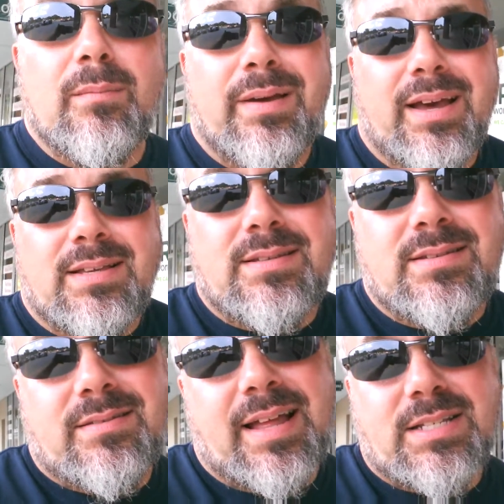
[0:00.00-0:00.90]

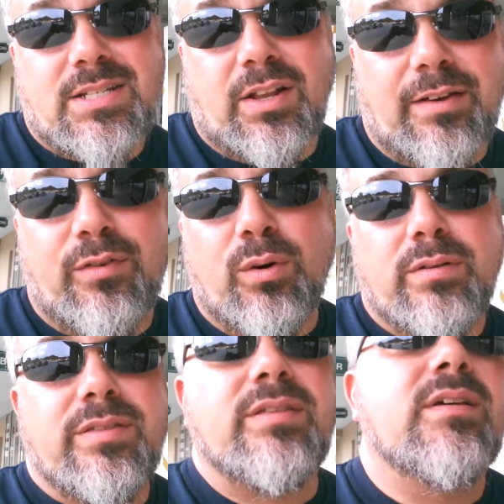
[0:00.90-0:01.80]
Because that's July
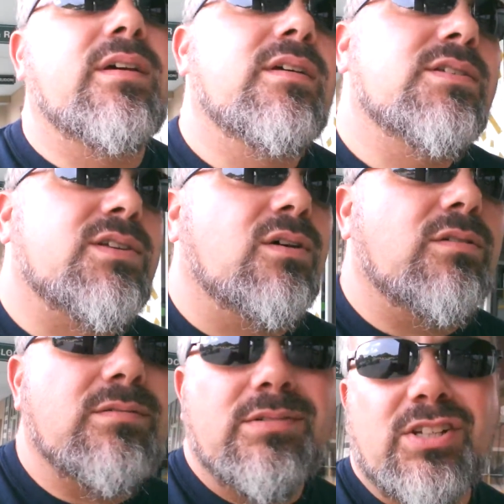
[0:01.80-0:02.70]
4th, so